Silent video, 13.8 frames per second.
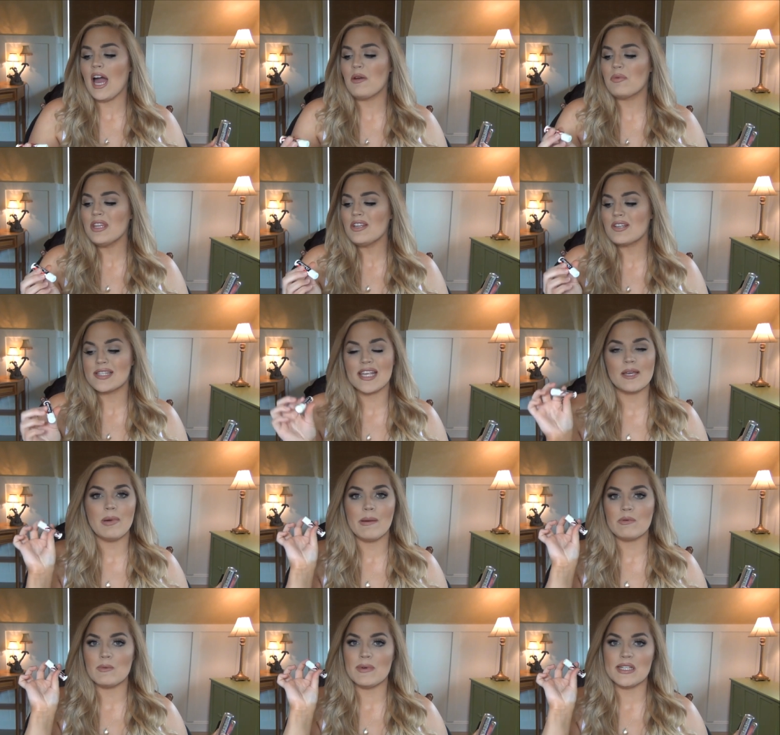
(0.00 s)
I really just like
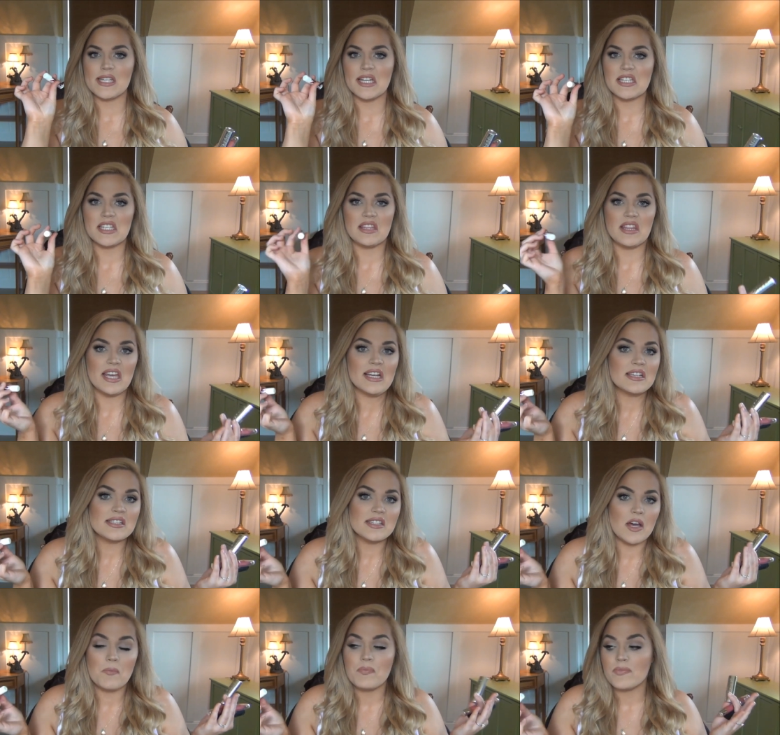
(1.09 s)
peppermint scented things,
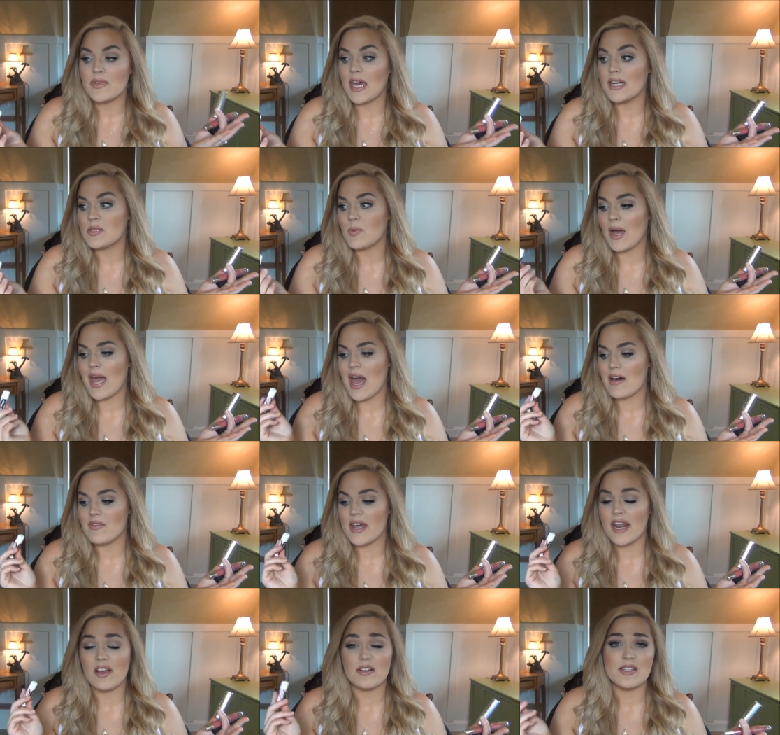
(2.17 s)
so that is why I have
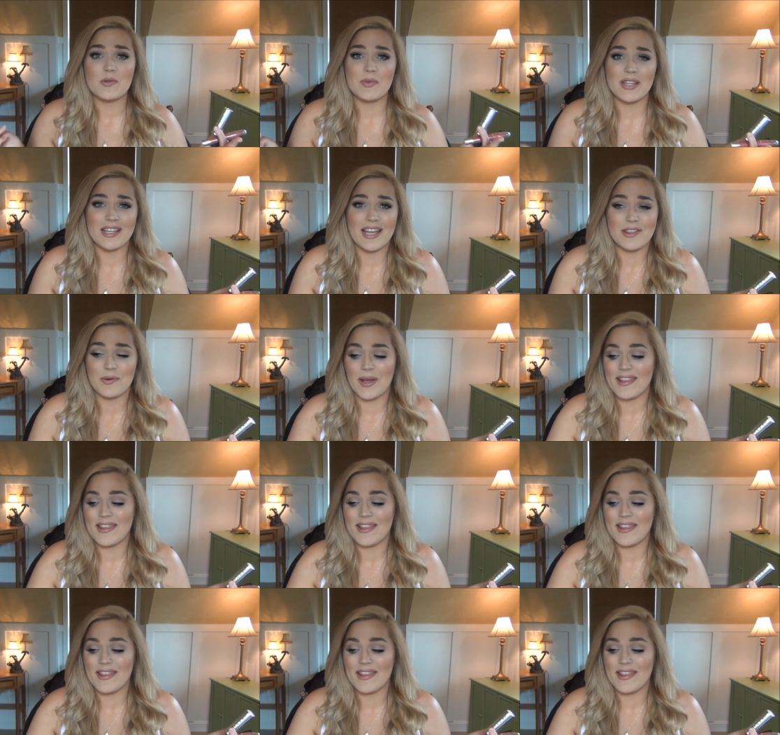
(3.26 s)
that. I also really like the